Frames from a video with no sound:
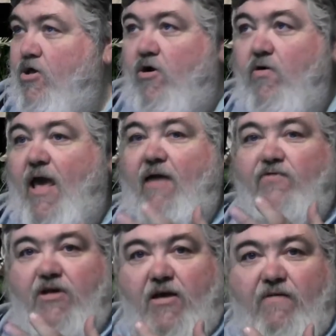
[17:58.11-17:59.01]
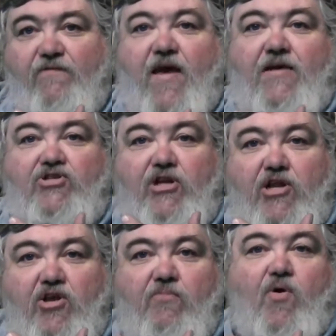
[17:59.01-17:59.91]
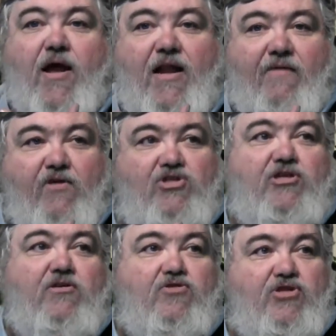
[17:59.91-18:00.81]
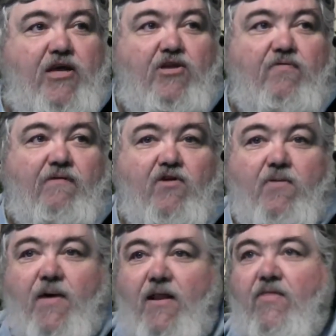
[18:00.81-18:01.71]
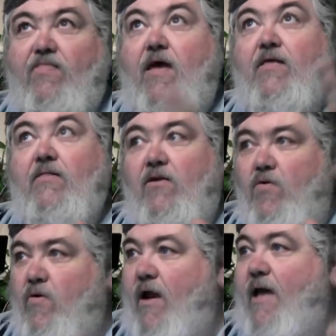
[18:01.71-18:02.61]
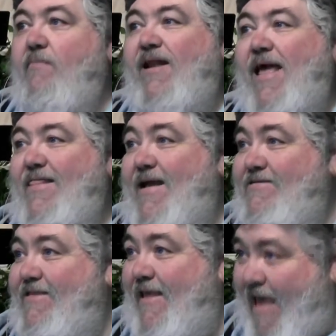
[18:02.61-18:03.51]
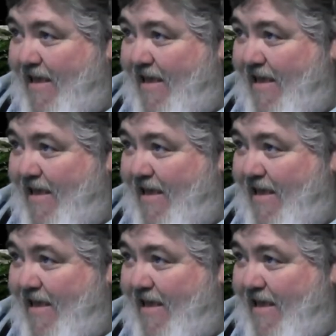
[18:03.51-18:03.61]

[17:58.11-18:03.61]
You don't have to confess and enumerate every single sin you ever committed. Thank the Lord. I'm glad that's the